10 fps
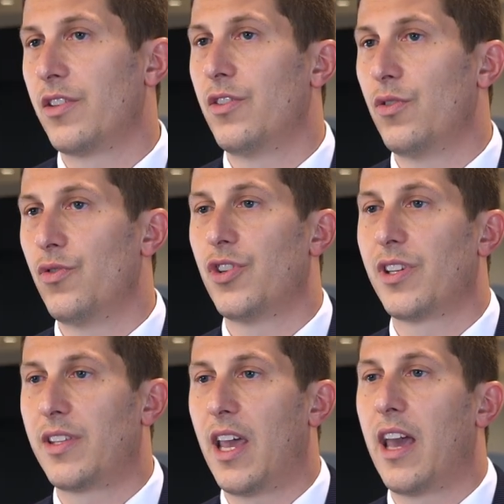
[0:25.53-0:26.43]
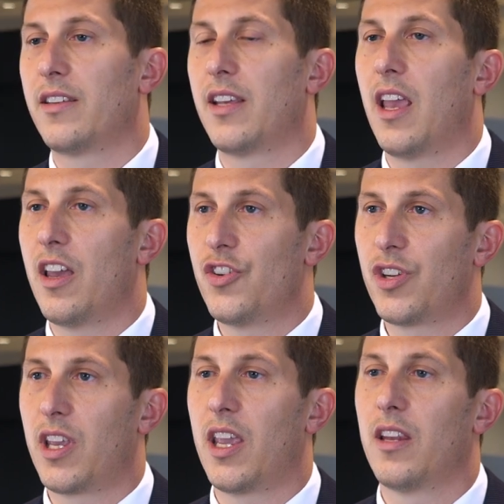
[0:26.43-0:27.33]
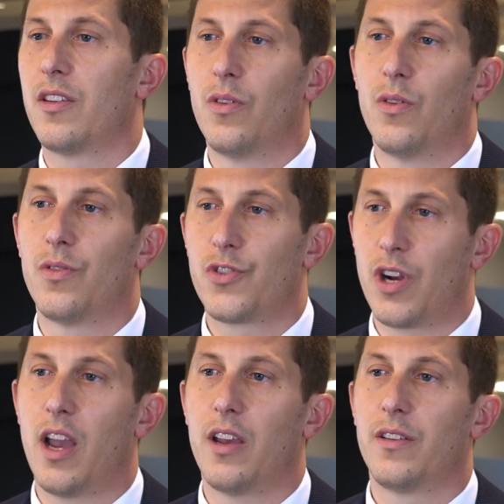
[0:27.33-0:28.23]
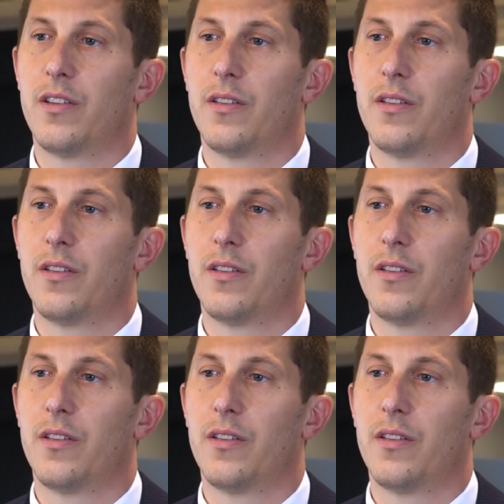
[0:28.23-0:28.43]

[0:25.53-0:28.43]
to do just that, to educate the whole child.